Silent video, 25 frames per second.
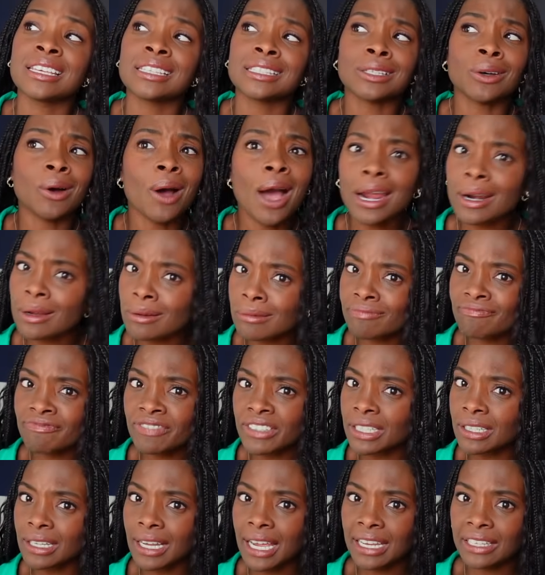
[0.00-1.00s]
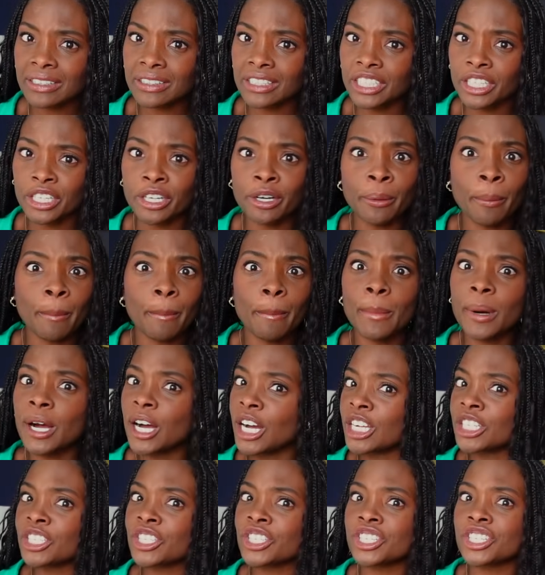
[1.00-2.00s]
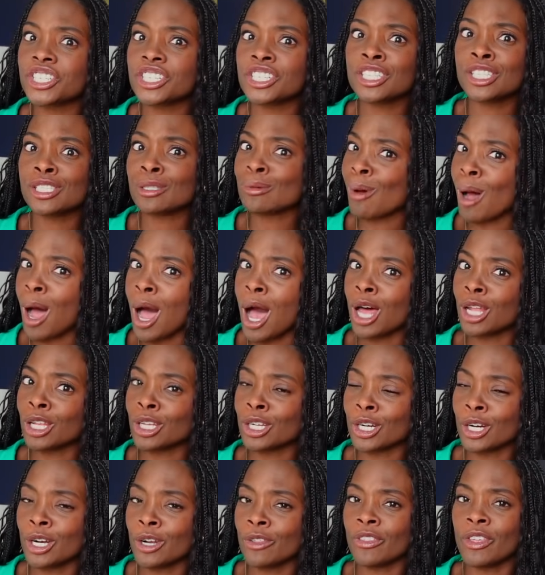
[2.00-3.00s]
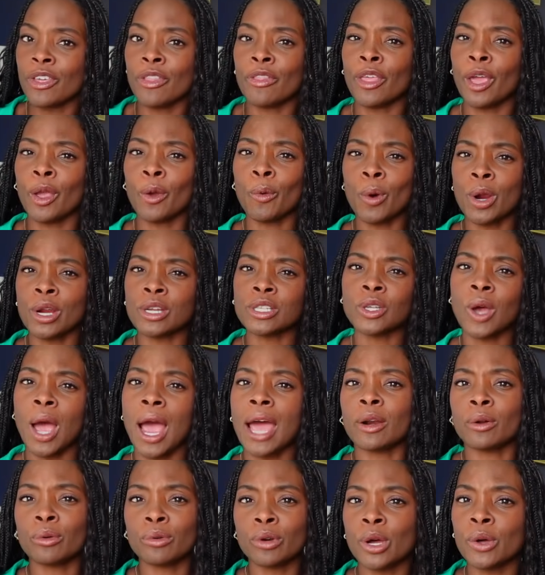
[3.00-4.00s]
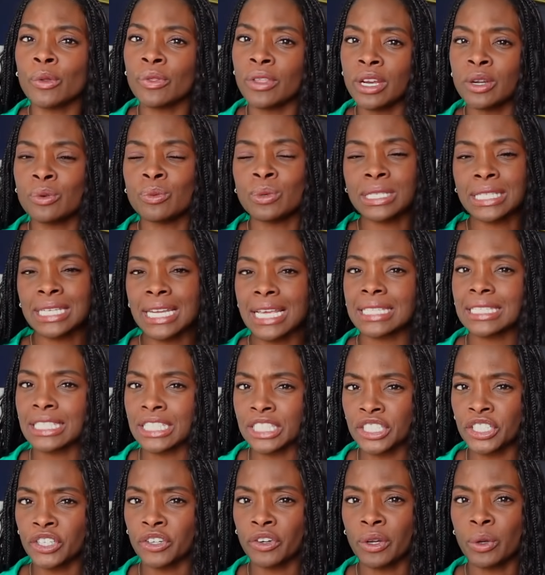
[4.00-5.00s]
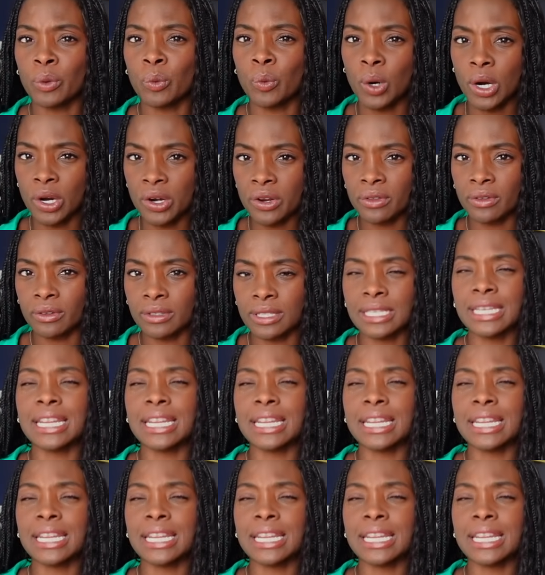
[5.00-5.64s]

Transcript: so I don't feel like they're much smaller than they were. So I don't know that it was necessarily worth